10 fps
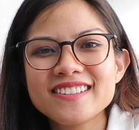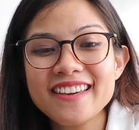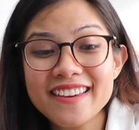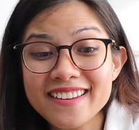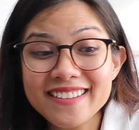
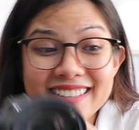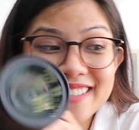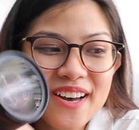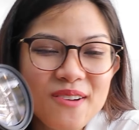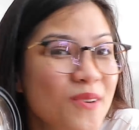Okay,
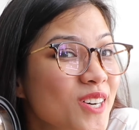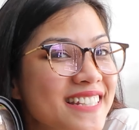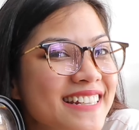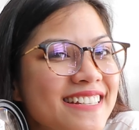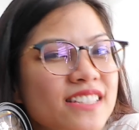that's the
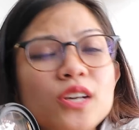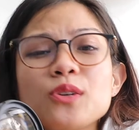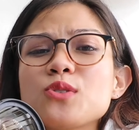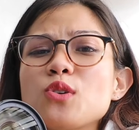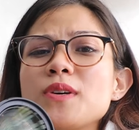unboxing.
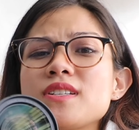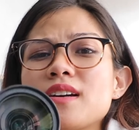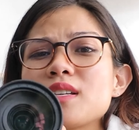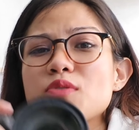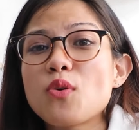Thank you so much
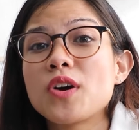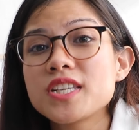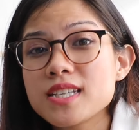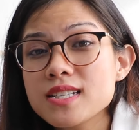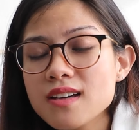guys for
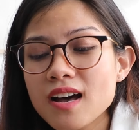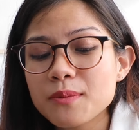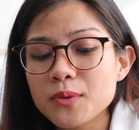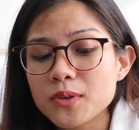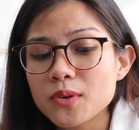watching.
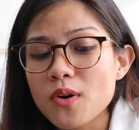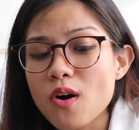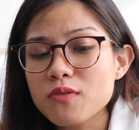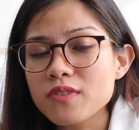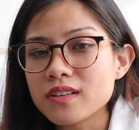I'm gonna go
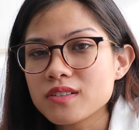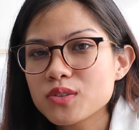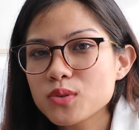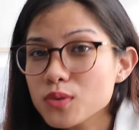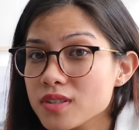off and
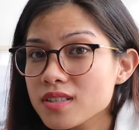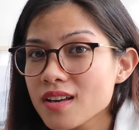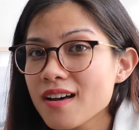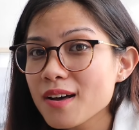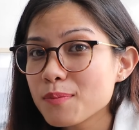
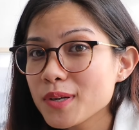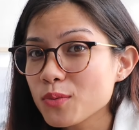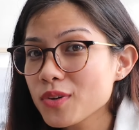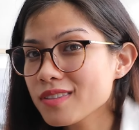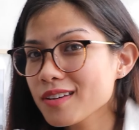shoot a
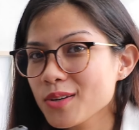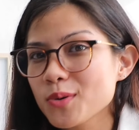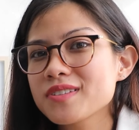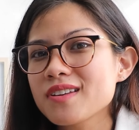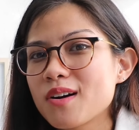bit with the
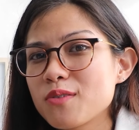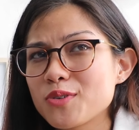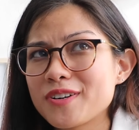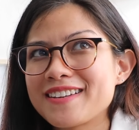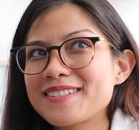EOS R
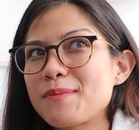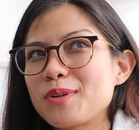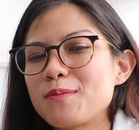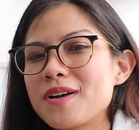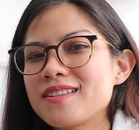for the next
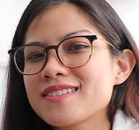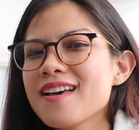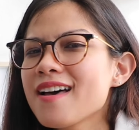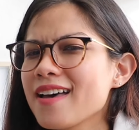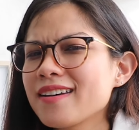couple of
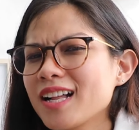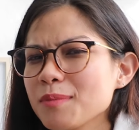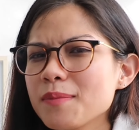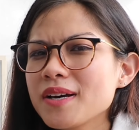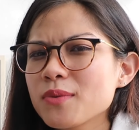months, and
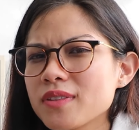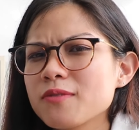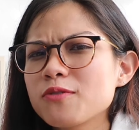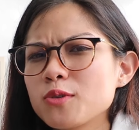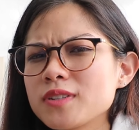I'll be back with
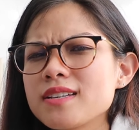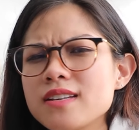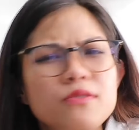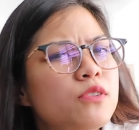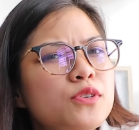a full
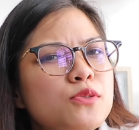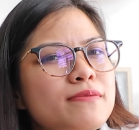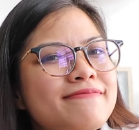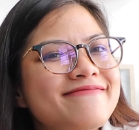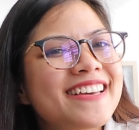in-depth
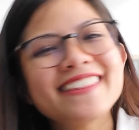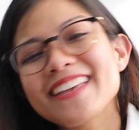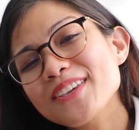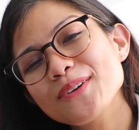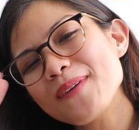review.
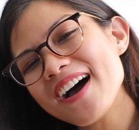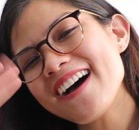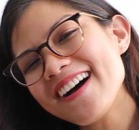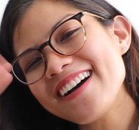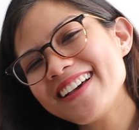Thank you,
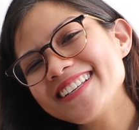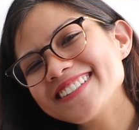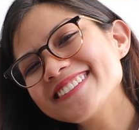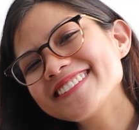bye!